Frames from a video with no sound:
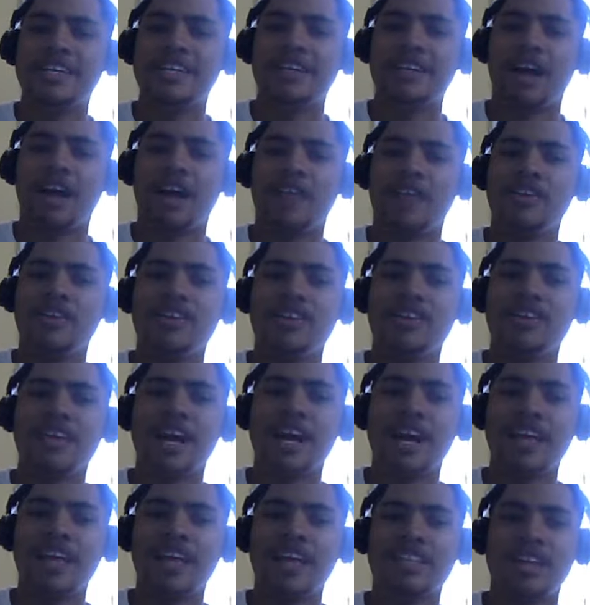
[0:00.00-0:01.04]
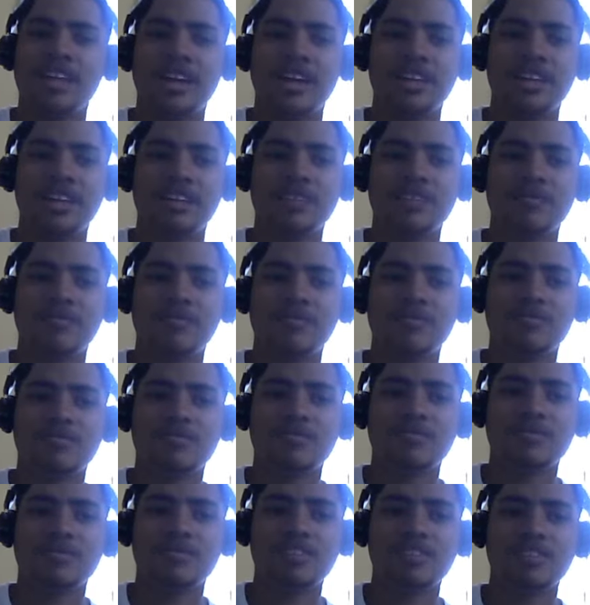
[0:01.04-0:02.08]
I think a guy had like
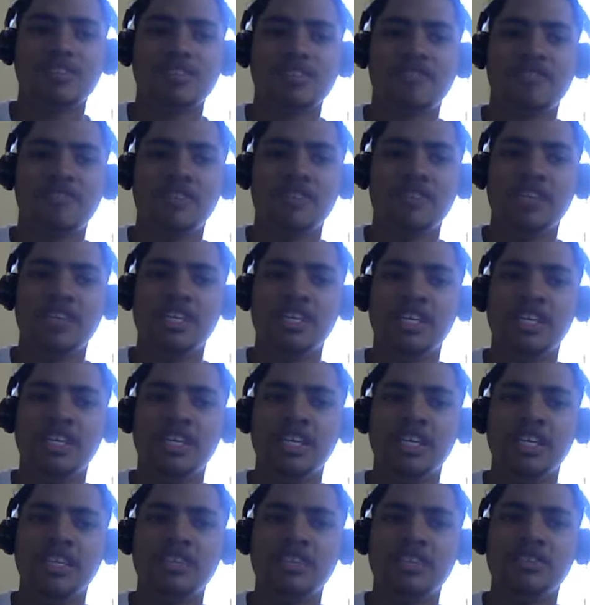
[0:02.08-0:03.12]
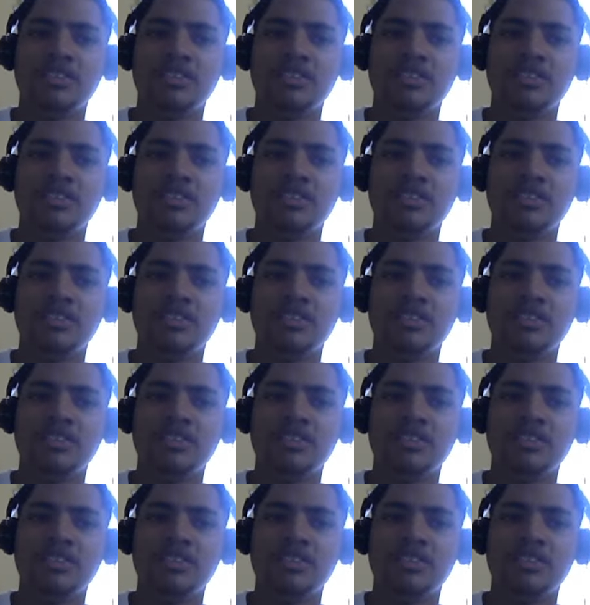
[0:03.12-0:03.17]
50 kids